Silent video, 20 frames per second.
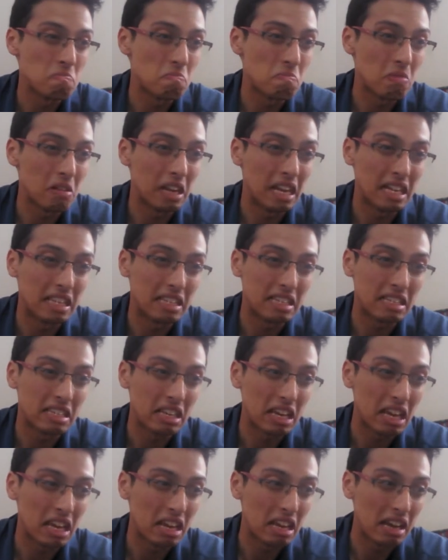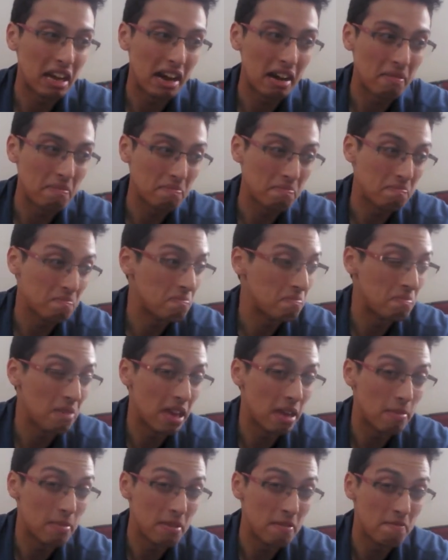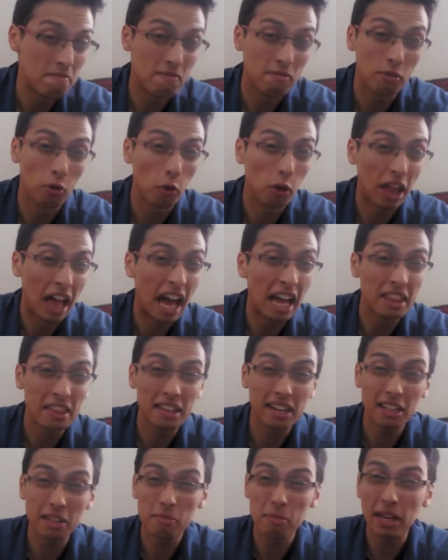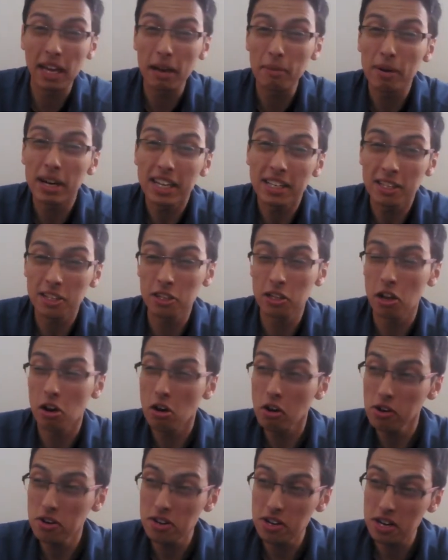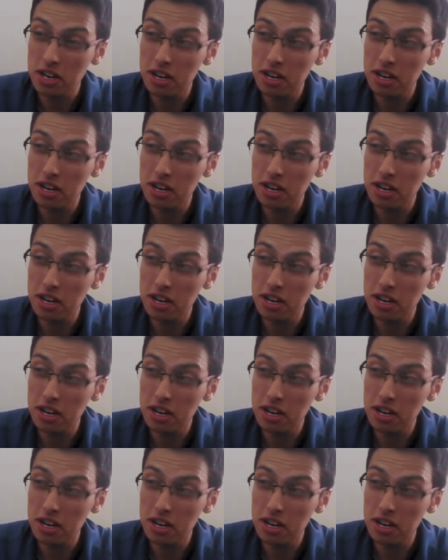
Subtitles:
Let's say maybe 400 megabytes long?